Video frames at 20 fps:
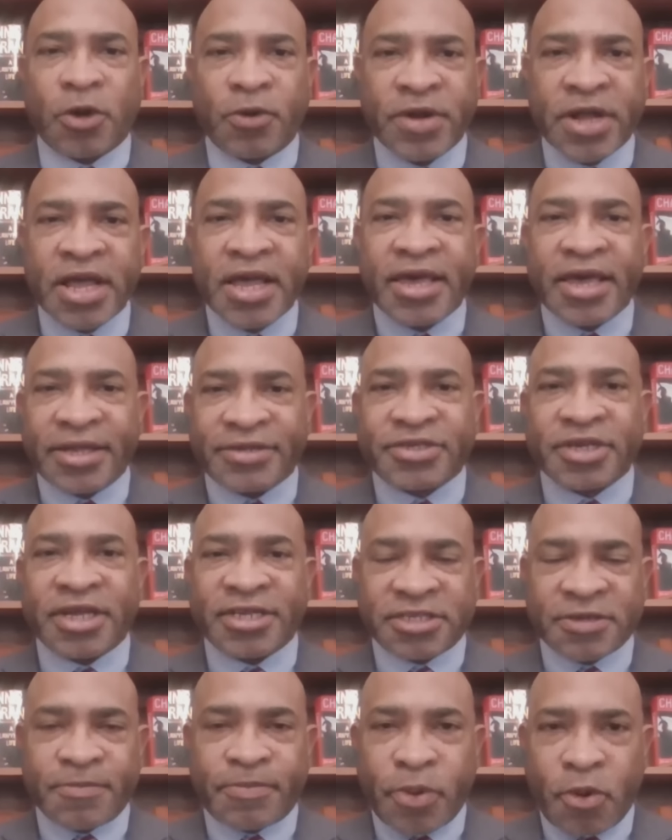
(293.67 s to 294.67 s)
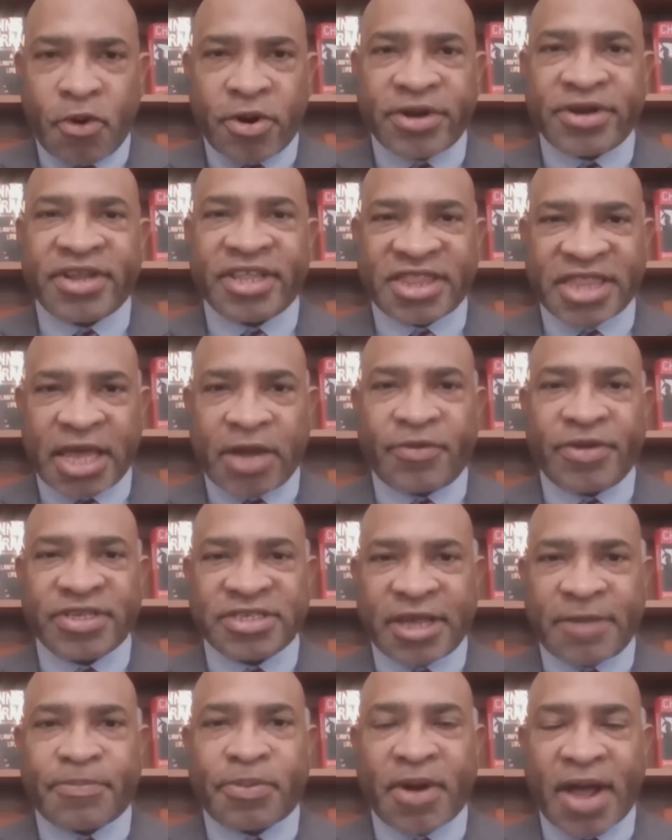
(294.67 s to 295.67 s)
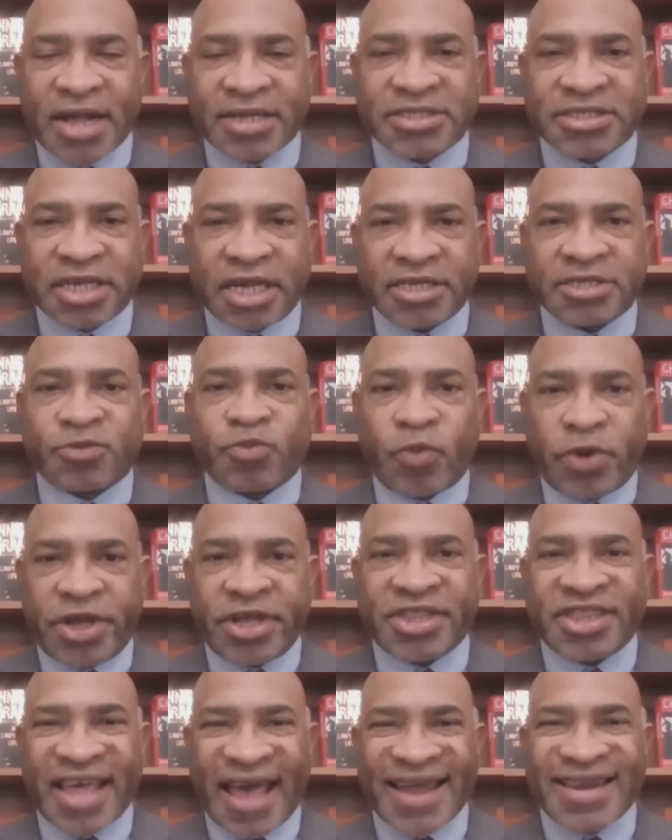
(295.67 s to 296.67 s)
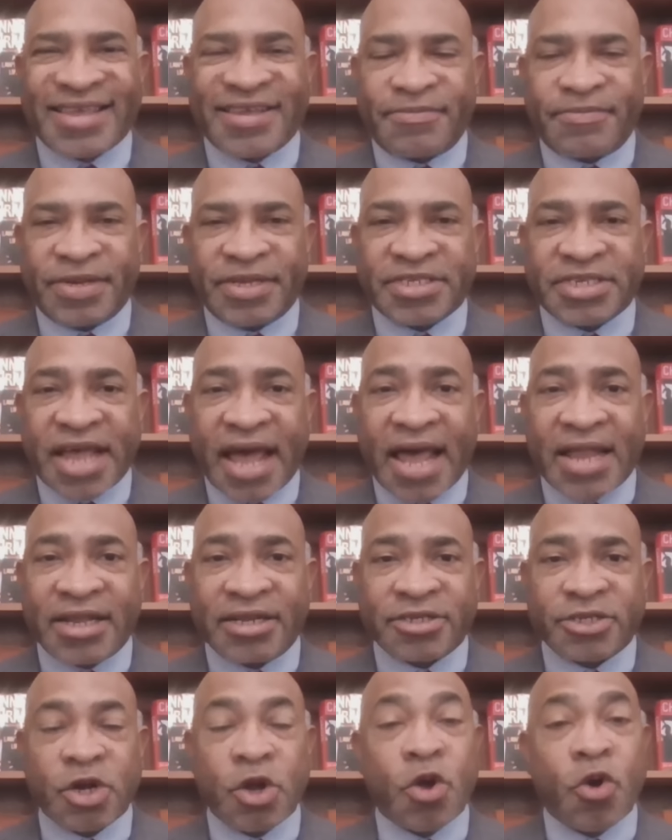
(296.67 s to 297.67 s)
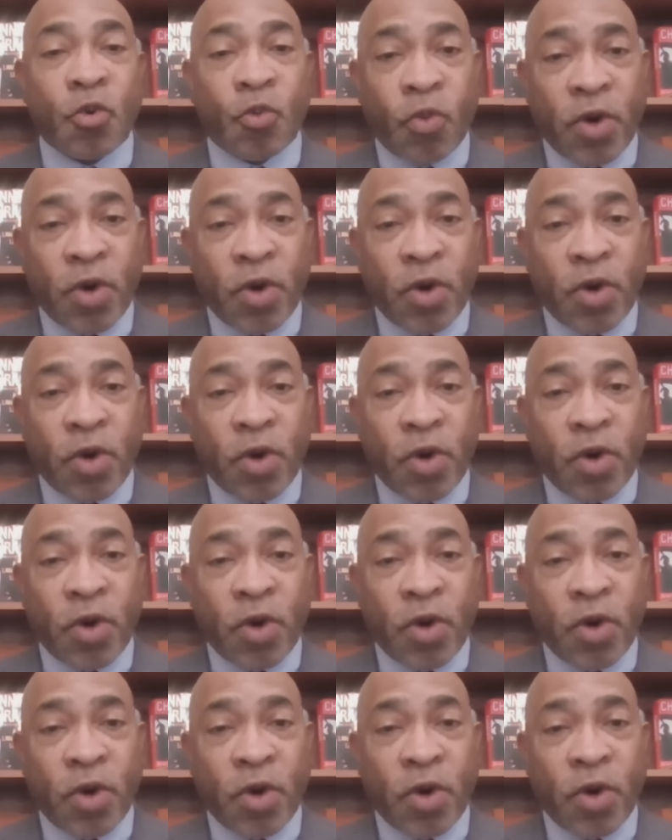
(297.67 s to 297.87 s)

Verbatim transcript: So it's important that there is a process where that can be challenged.